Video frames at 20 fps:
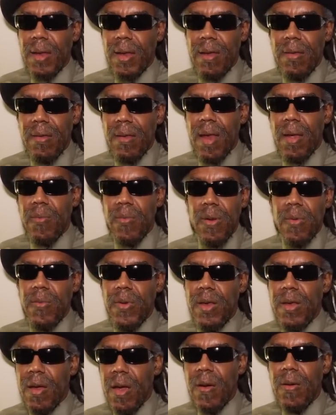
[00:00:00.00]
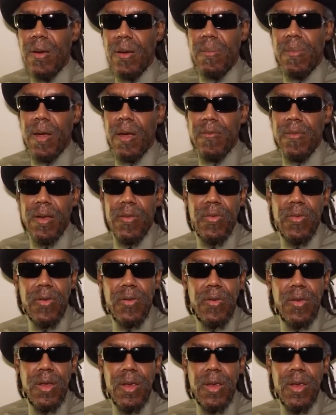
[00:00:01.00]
That's not what we are talking about. that's what you